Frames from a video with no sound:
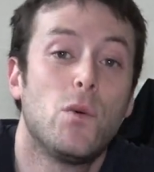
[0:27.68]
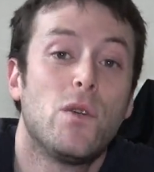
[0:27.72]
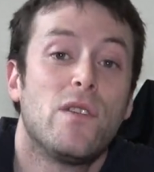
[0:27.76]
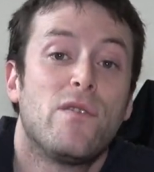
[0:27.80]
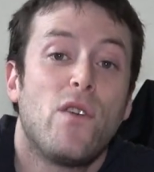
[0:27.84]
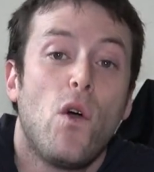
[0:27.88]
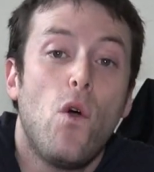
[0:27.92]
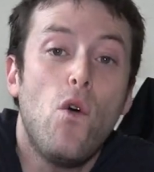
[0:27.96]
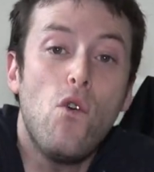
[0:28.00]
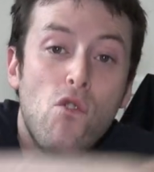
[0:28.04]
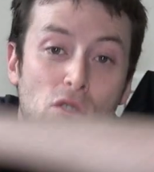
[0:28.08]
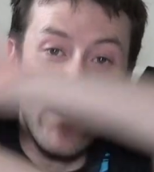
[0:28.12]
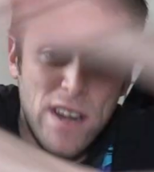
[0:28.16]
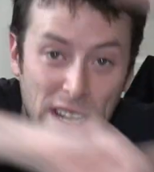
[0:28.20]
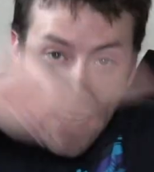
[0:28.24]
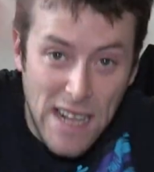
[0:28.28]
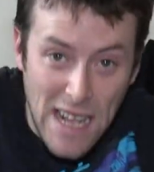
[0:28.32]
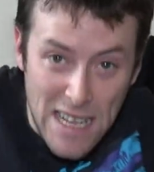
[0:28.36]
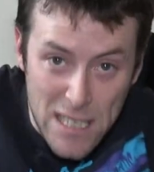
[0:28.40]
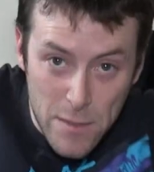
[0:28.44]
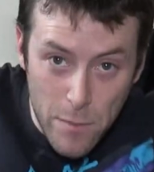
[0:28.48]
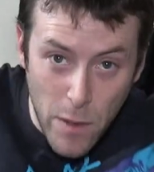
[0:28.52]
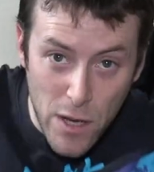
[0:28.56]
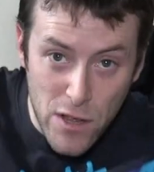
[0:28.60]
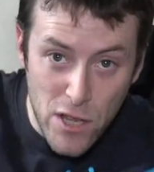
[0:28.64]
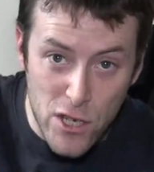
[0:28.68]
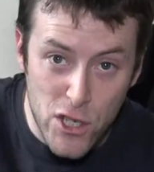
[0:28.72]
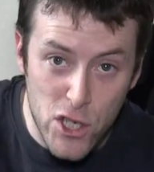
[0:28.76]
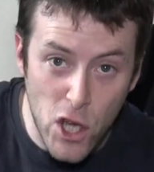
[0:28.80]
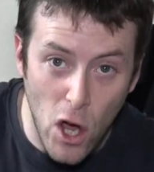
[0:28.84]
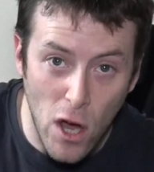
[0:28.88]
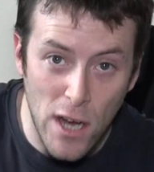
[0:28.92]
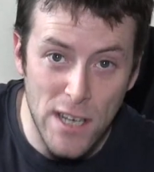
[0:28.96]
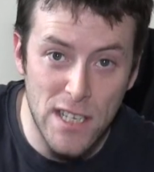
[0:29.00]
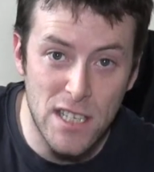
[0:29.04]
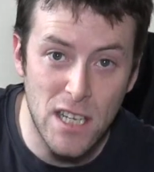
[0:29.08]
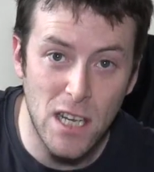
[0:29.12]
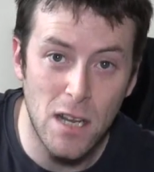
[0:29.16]
you would have already guessed by the
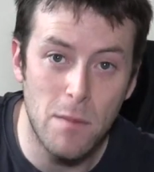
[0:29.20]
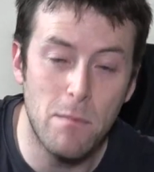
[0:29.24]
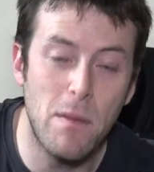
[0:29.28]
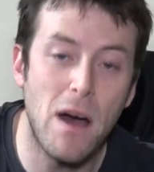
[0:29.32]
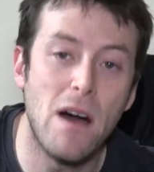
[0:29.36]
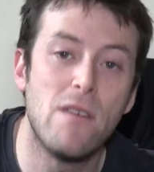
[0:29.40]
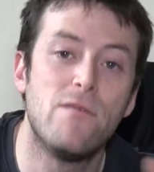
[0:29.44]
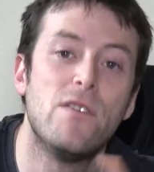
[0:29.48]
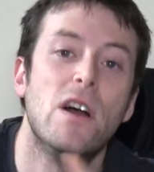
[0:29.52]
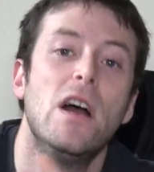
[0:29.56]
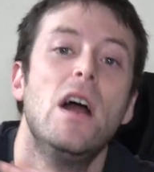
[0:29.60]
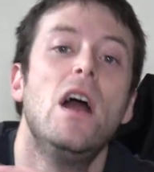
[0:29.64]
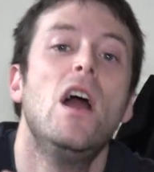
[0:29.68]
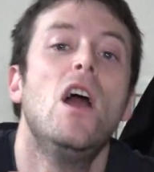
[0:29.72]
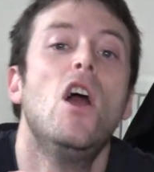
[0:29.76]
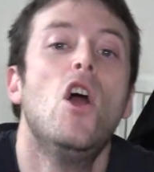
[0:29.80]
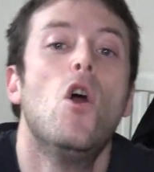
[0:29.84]
title above,